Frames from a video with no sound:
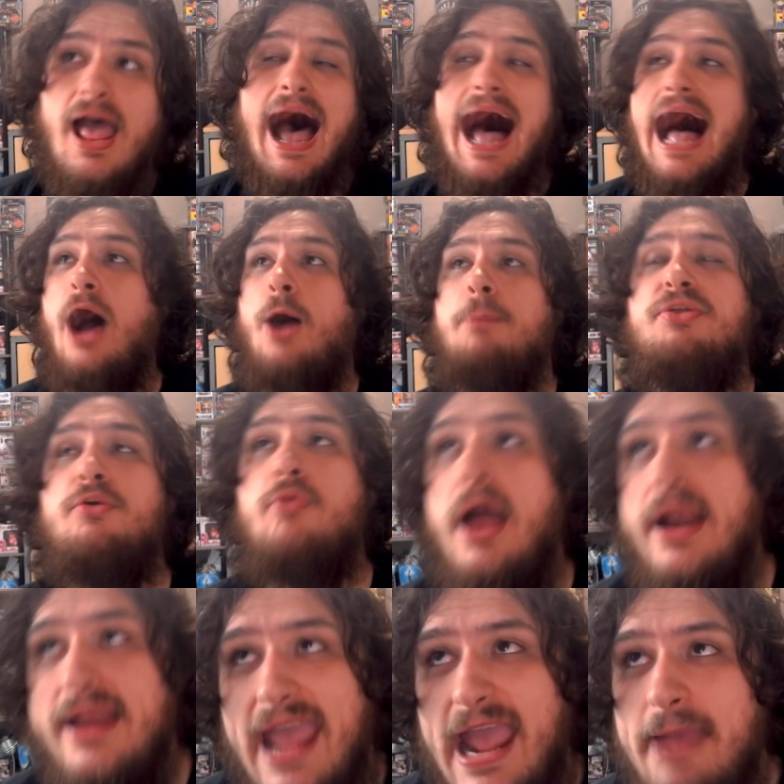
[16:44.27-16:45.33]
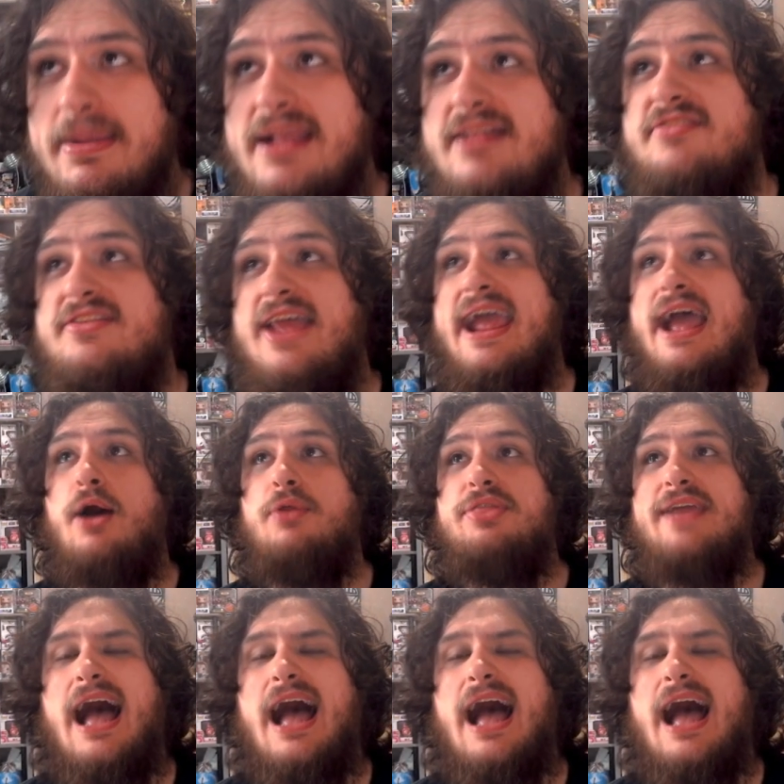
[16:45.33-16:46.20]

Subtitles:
I hope the run game can stay healthy.